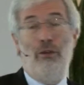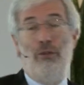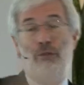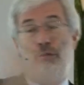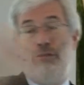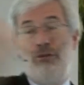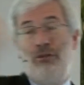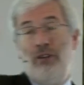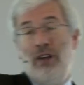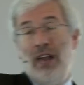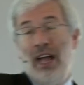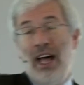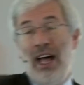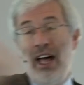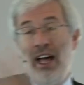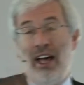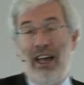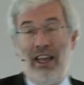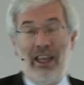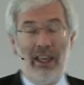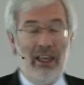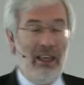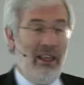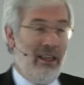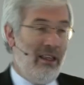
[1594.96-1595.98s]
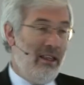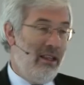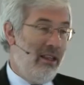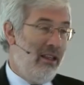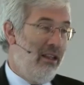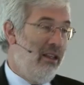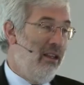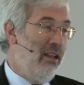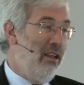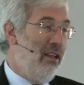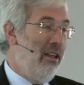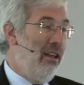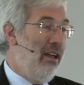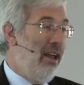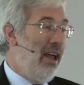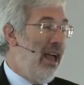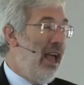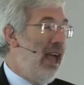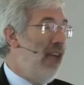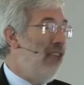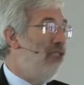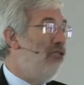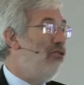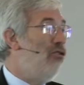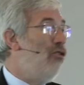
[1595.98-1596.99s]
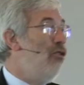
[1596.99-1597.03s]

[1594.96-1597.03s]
fly, has